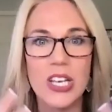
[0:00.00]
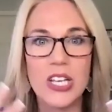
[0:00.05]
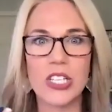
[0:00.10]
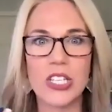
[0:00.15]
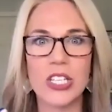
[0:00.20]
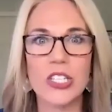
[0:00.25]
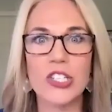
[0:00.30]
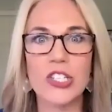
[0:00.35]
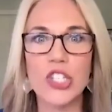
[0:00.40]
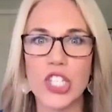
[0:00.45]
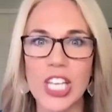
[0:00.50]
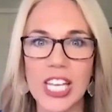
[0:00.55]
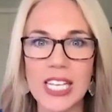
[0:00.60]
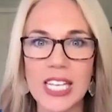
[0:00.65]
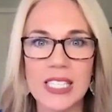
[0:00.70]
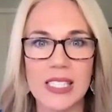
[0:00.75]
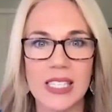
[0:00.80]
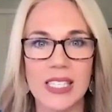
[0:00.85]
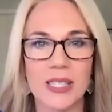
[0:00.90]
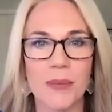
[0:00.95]
to
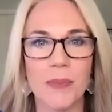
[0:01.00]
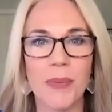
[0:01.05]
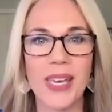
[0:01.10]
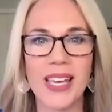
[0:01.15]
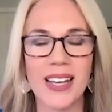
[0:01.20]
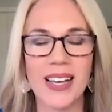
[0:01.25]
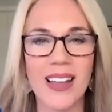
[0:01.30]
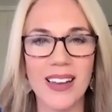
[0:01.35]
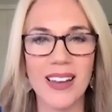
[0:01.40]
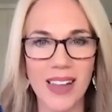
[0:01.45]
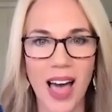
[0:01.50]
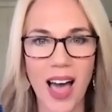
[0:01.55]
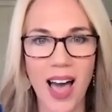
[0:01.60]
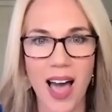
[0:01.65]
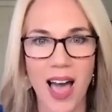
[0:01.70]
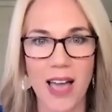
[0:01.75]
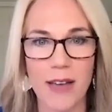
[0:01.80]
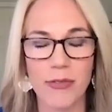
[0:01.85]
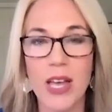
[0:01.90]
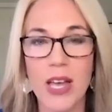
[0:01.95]
Jesus being
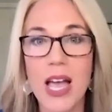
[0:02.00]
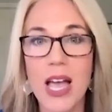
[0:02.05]
alive.